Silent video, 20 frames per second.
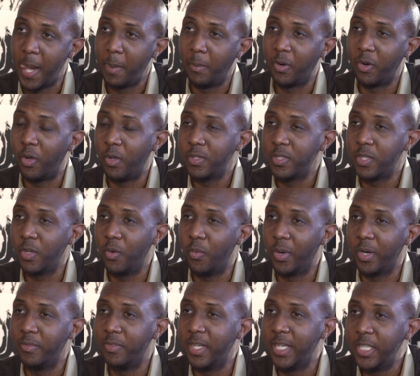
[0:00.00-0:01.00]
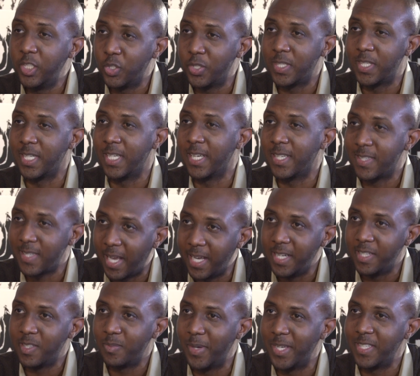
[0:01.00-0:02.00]
But also one of the interesting,
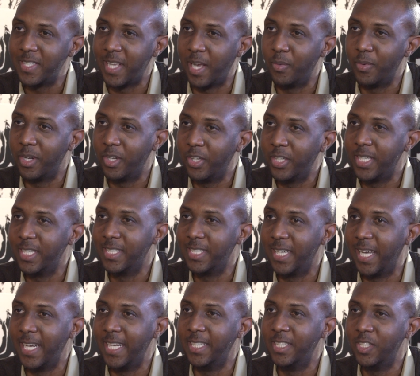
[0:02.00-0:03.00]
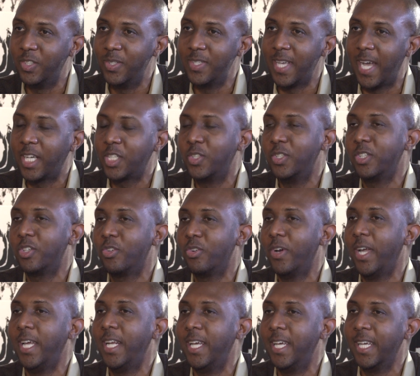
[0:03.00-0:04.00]
exciting spaces that we're looking to get into is actually
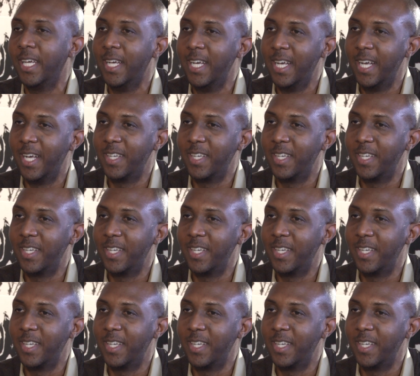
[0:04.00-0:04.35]
creating